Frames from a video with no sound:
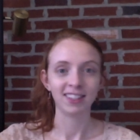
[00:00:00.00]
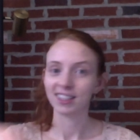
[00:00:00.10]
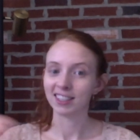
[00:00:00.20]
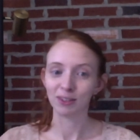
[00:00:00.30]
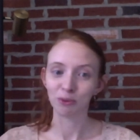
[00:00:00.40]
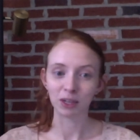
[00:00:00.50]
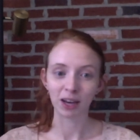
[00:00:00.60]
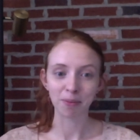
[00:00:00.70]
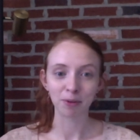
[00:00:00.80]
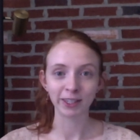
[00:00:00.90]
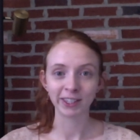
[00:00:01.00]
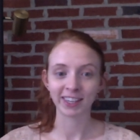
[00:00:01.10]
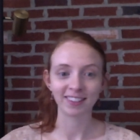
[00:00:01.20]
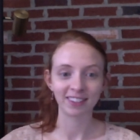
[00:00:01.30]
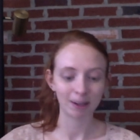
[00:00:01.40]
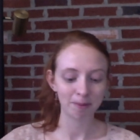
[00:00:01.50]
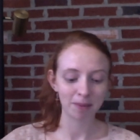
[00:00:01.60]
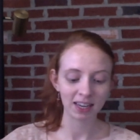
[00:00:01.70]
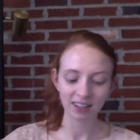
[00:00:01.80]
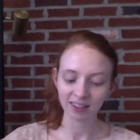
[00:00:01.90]
deities would appreciate
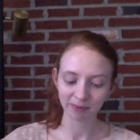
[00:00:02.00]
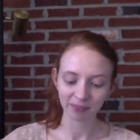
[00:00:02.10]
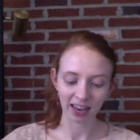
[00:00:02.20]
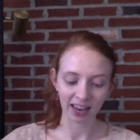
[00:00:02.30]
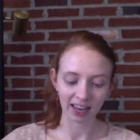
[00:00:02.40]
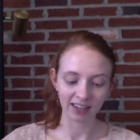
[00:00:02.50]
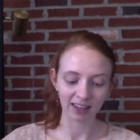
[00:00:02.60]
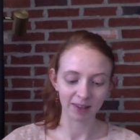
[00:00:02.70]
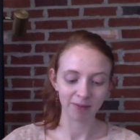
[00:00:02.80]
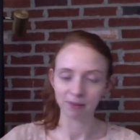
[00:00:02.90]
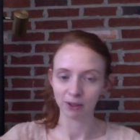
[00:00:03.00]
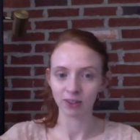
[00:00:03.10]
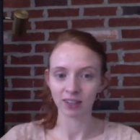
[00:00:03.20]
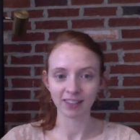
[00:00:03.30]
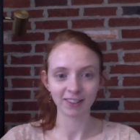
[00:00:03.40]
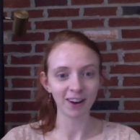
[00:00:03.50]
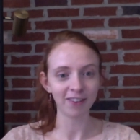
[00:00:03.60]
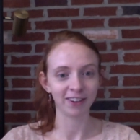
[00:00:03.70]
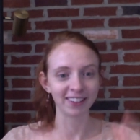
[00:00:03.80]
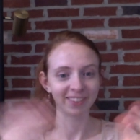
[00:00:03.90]
cinnamon and use it as an
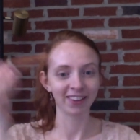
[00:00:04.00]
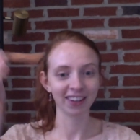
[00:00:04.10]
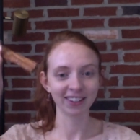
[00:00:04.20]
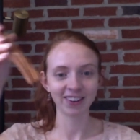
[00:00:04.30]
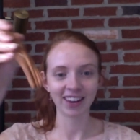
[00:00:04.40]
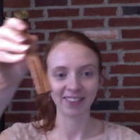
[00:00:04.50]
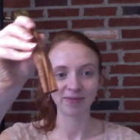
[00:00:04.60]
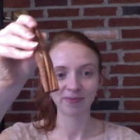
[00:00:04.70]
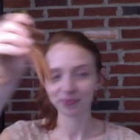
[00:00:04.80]
offering. So that's great.